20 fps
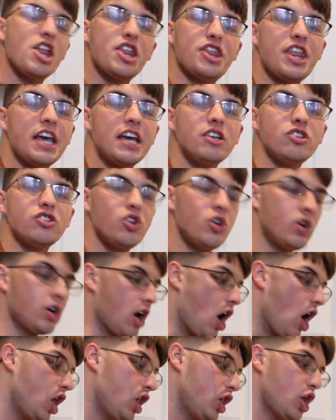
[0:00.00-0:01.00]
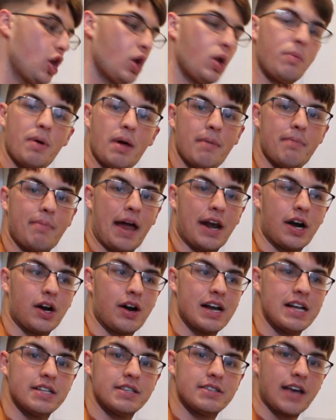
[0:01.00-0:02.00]
things look a little bit better
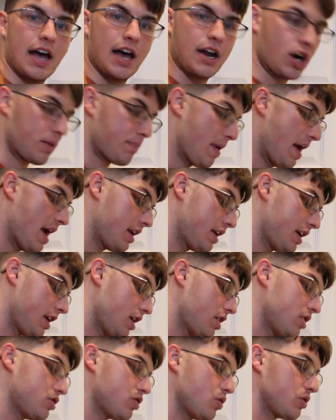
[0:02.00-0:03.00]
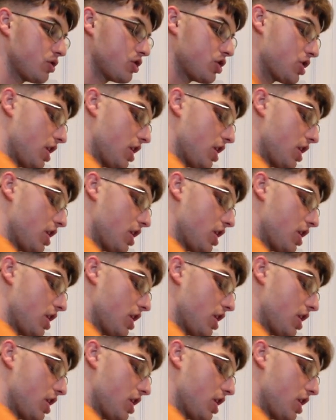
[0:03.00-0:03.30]
inside our pan here, so we're just